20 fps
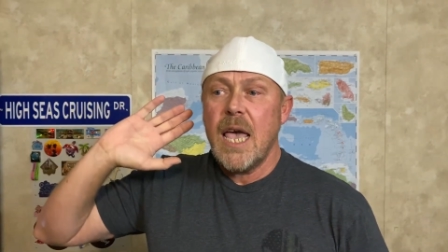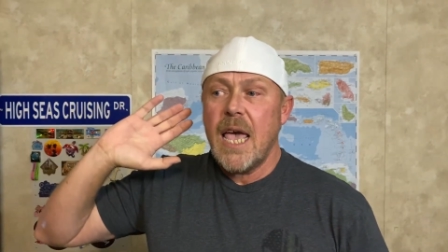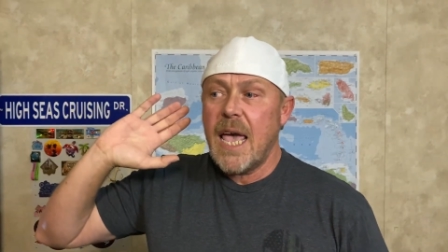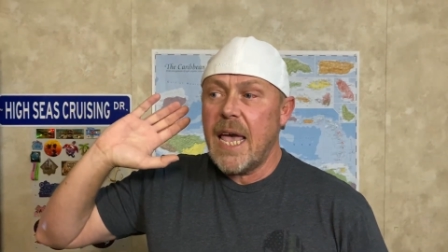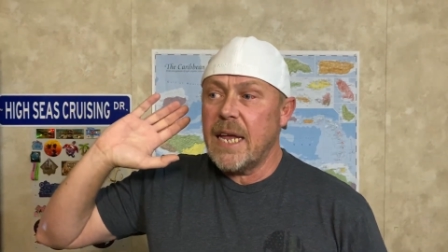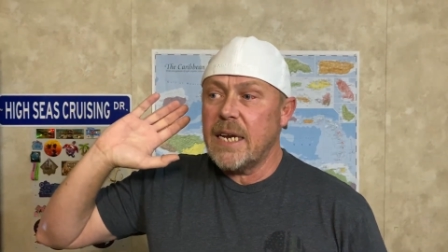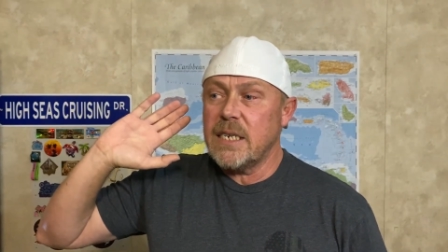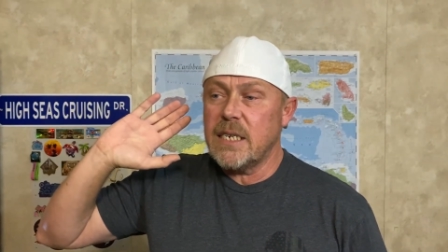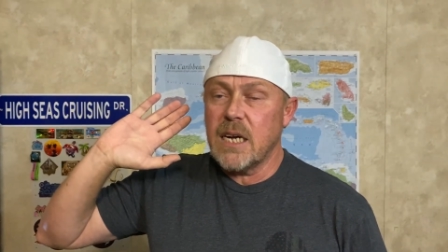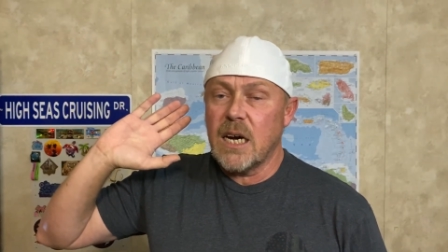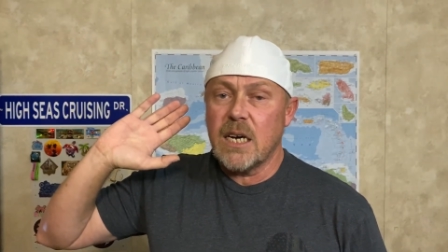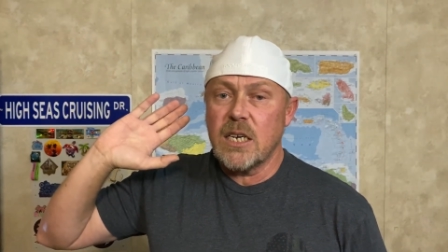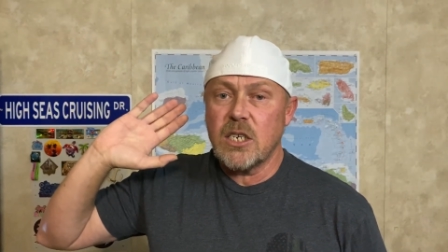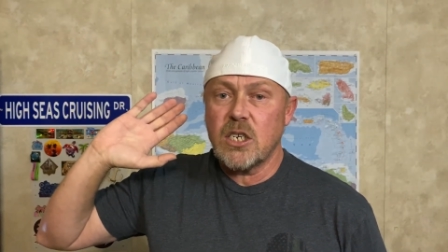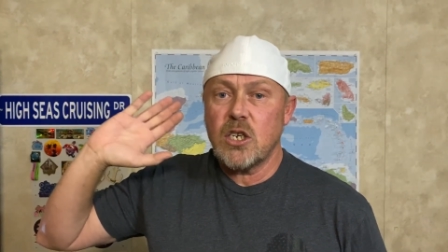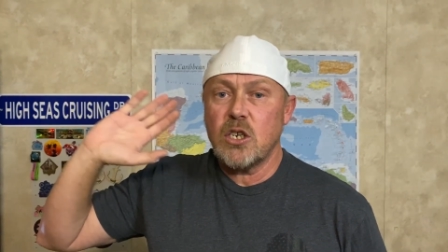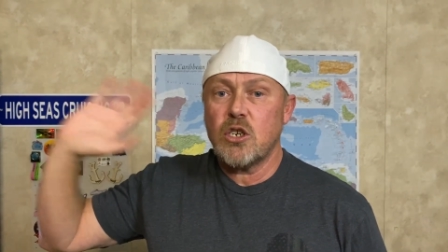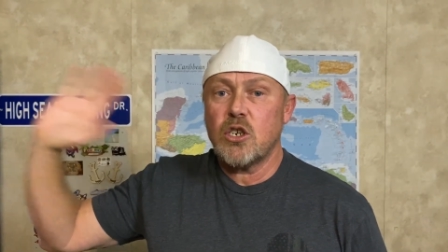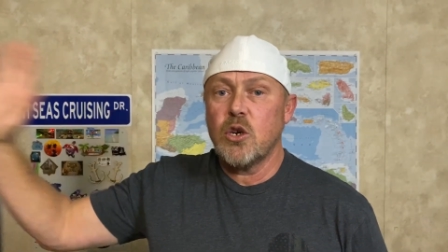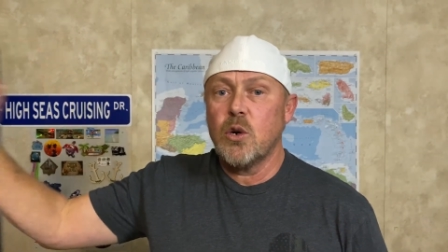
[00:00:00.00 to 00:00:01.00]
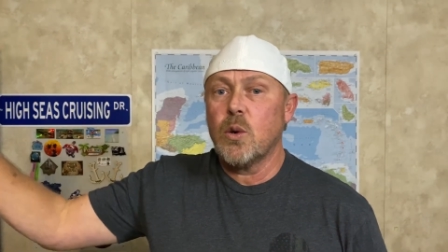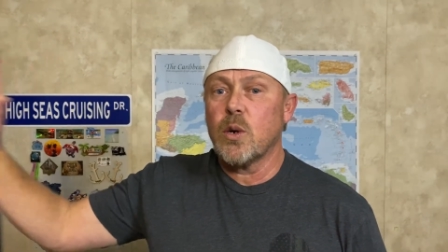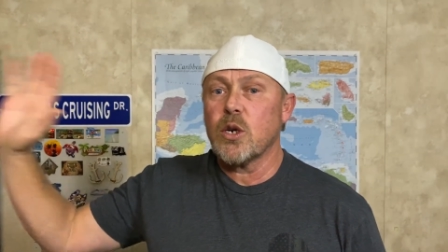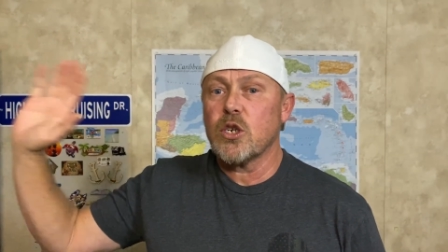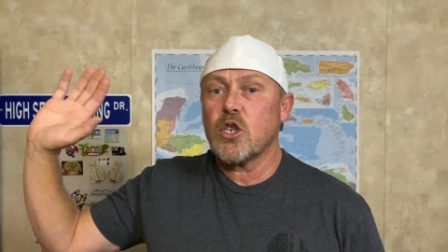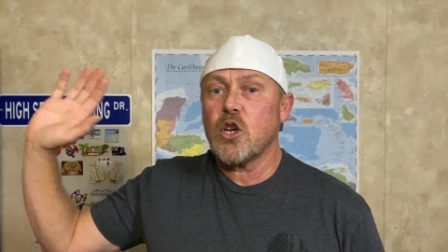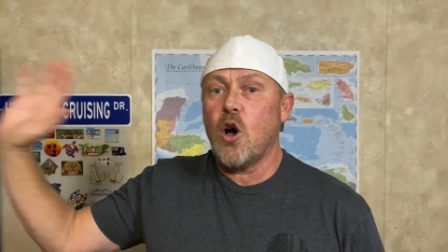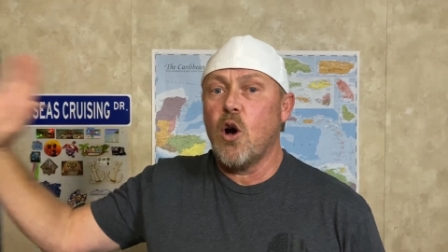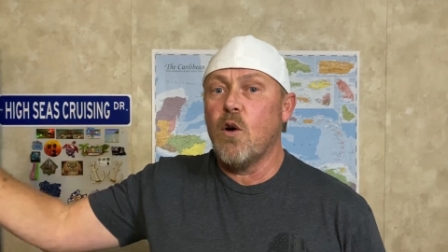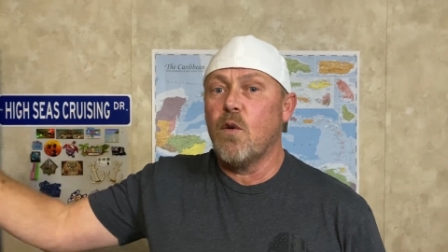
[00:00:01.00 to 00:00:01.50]
and does
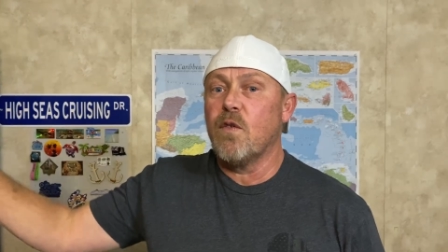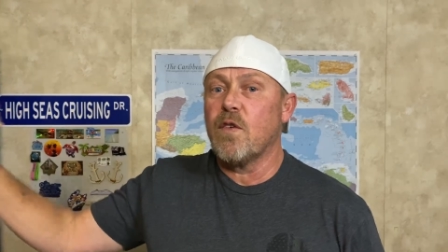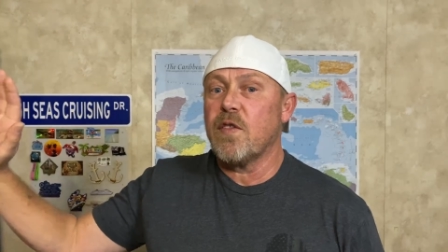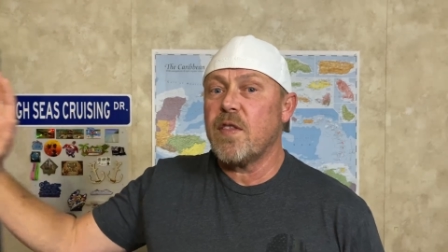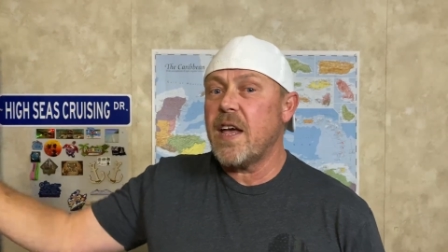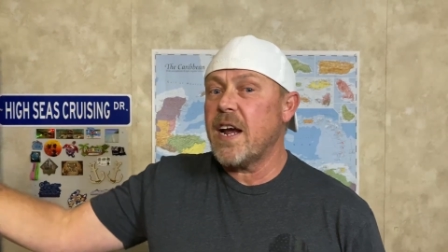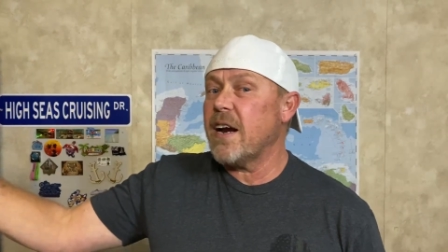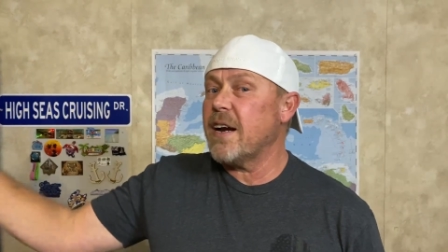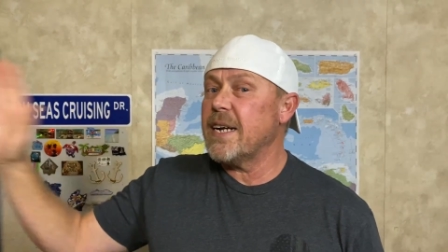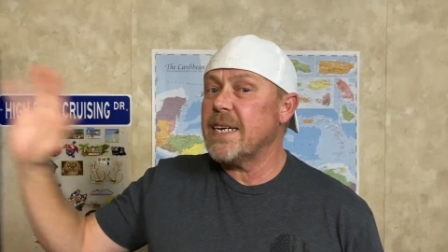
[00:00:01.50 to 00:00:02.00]
tours over there.